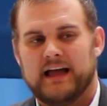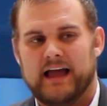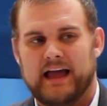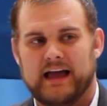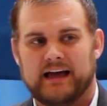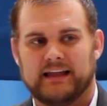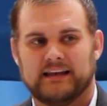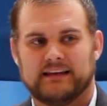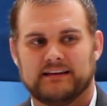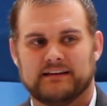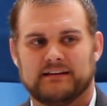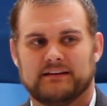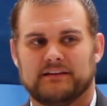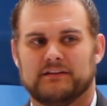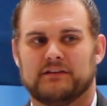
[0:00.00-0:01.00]
and
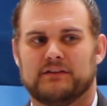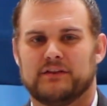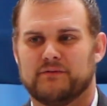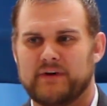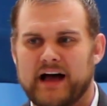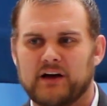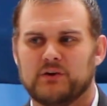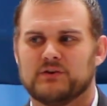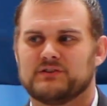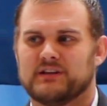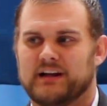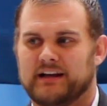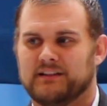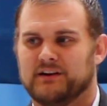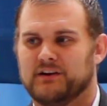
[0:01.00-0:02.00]
the values
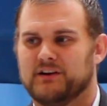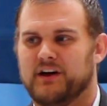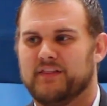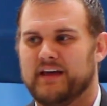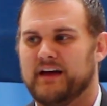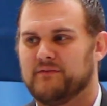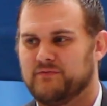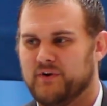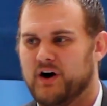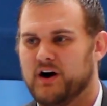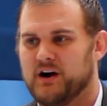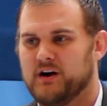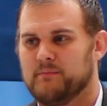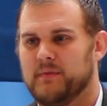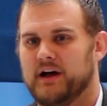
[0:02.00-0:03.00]
that I learned on that
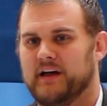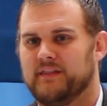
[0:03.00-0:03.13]
farm